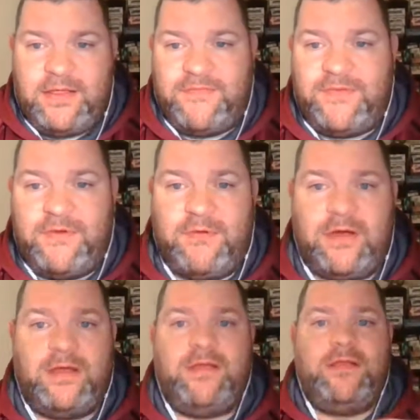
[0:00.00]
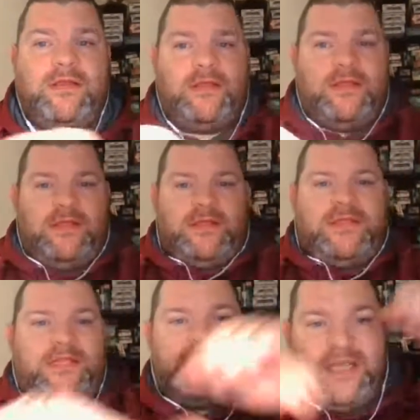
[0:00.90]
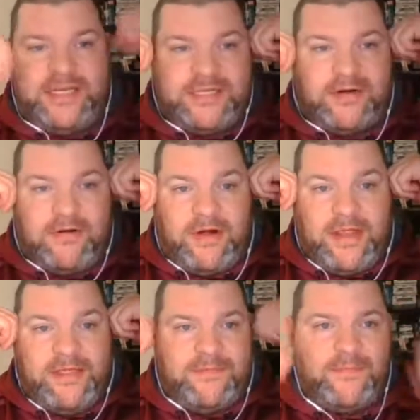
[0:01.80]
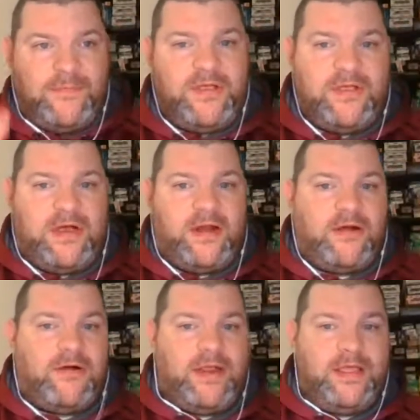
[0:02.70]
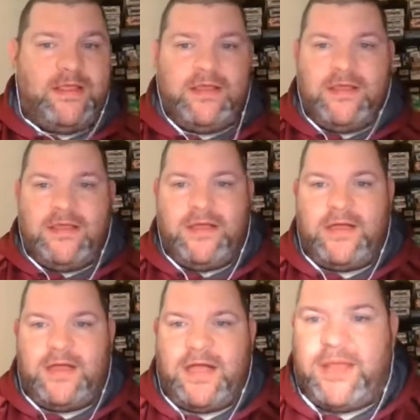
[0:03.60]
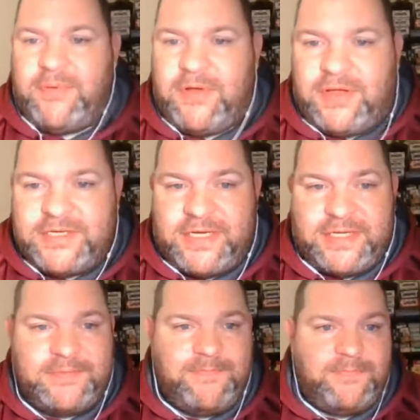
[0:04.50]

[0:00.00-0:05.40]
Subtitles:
If you didn't catch it already, or you caught it already, I apologize.